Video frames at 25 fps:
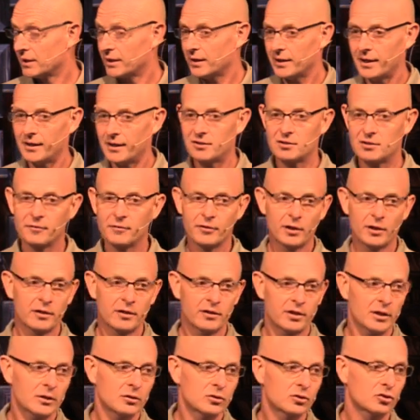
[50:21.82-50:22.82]
It's the very
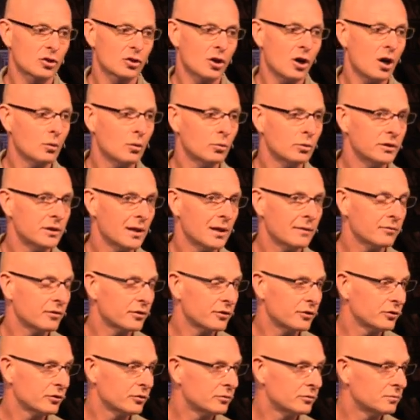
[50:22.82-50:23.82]
thing Saul would never
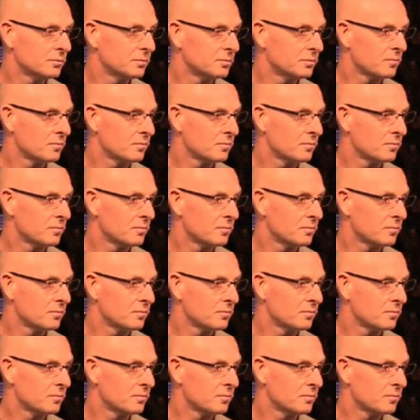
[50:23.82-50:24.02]
do.